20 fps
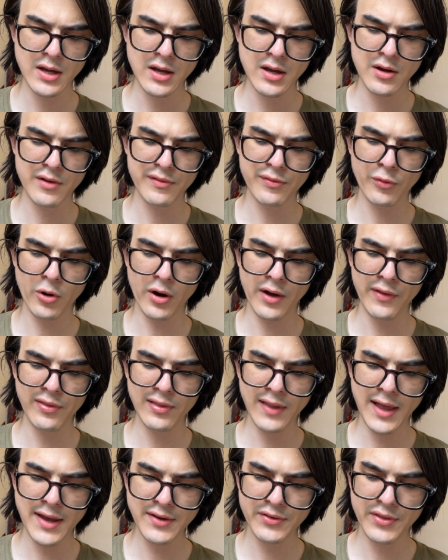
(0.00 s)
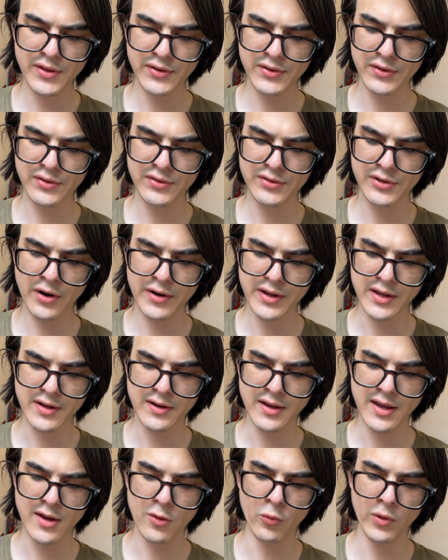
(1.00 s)
For unless this is studied,
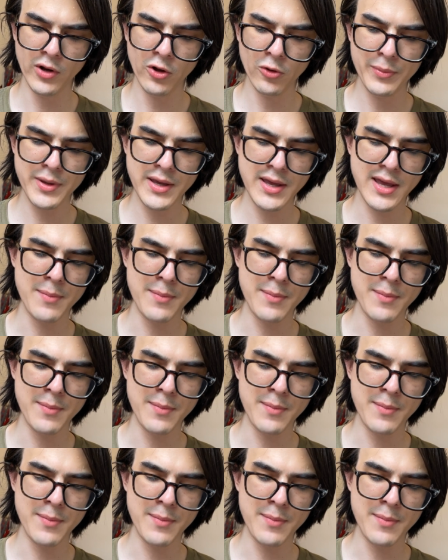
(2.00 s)
it will be